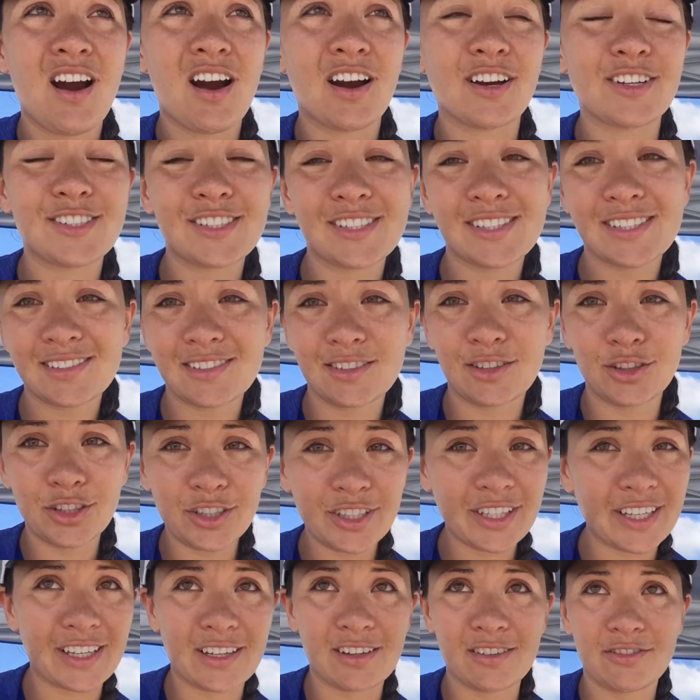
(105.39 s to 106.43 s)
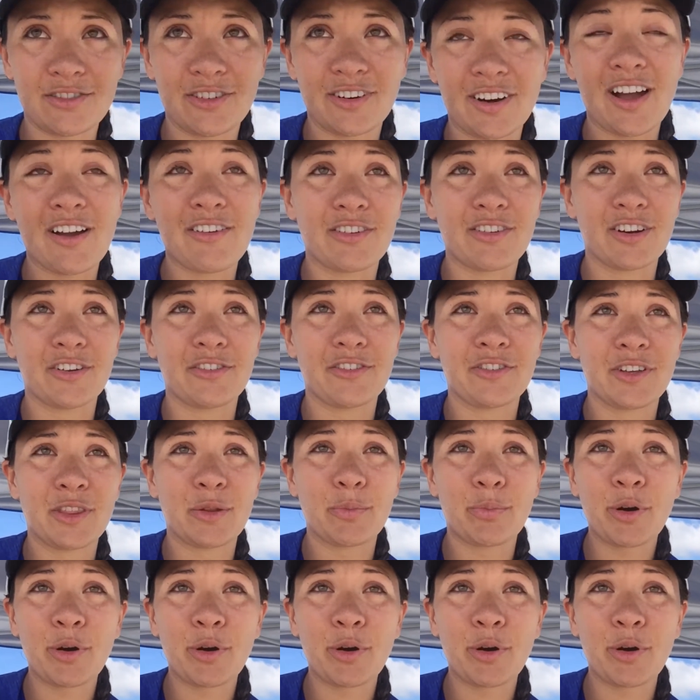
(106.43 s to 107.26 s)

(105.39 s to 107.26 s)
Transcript: are just looking forever for